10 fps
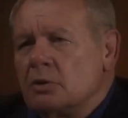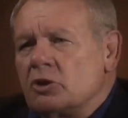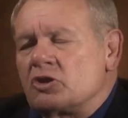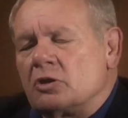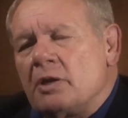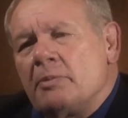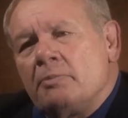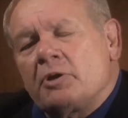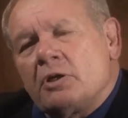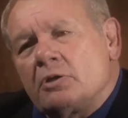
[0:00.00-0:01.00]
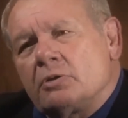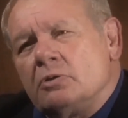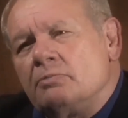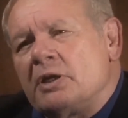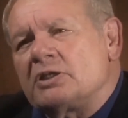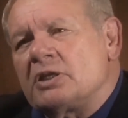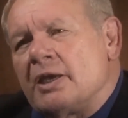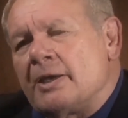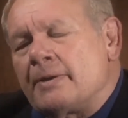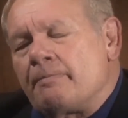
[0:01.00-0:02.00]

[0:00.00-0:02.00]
So let me conclude by saying